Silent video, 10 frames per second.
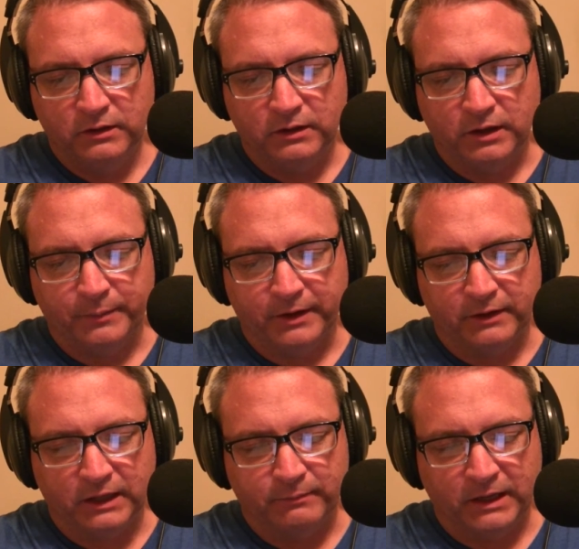Apparently
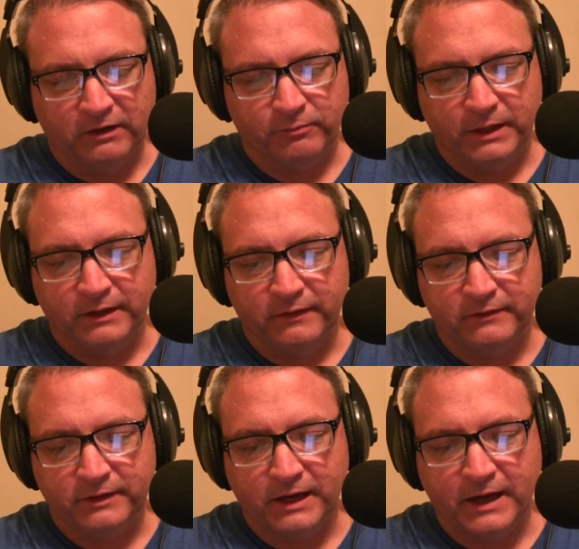he may have been in the
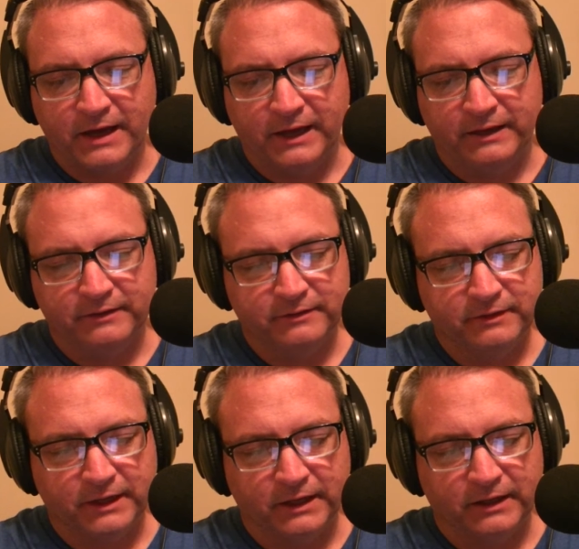CIA,
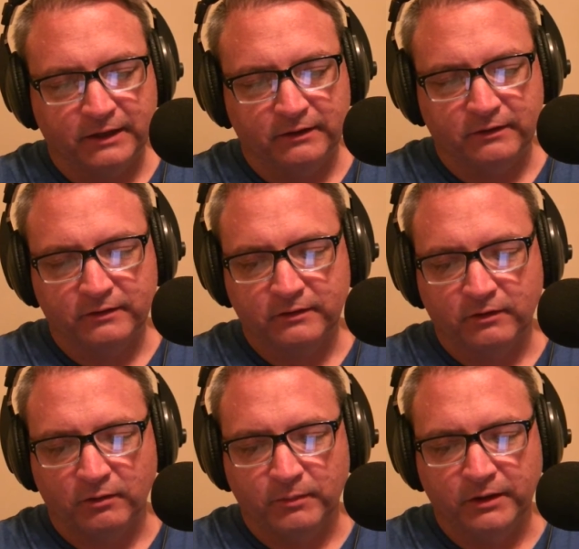and
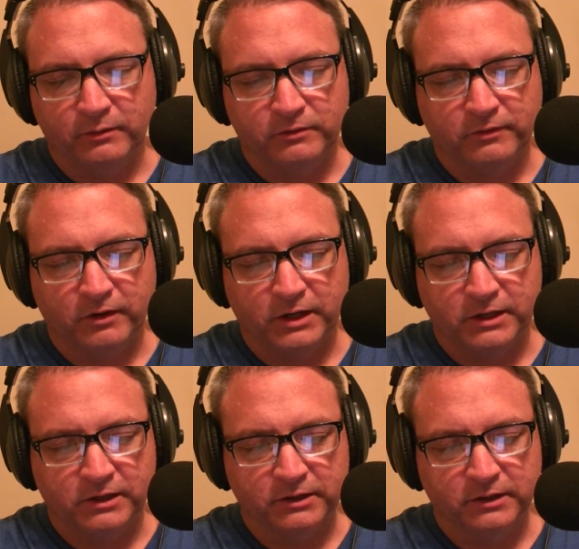her mother was very
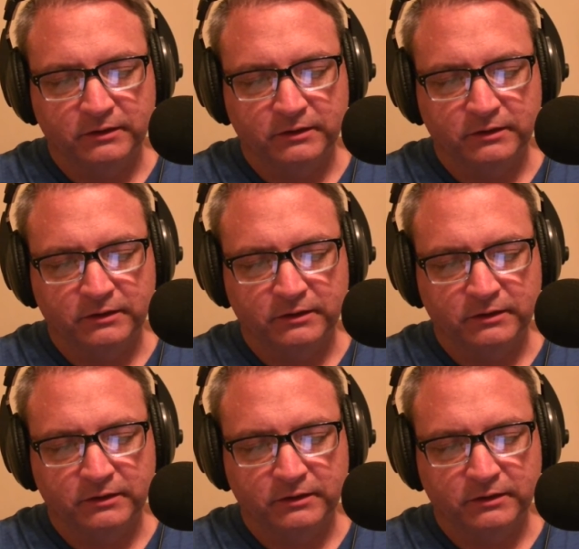young.